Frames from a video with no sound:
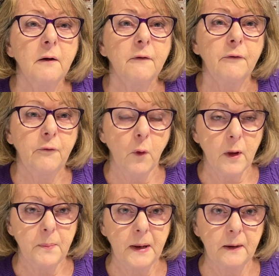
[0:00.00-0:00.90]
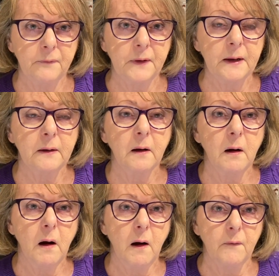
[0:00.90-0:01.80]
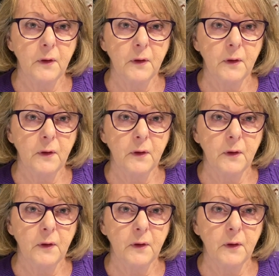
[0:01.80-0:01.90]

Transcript: for the benefit of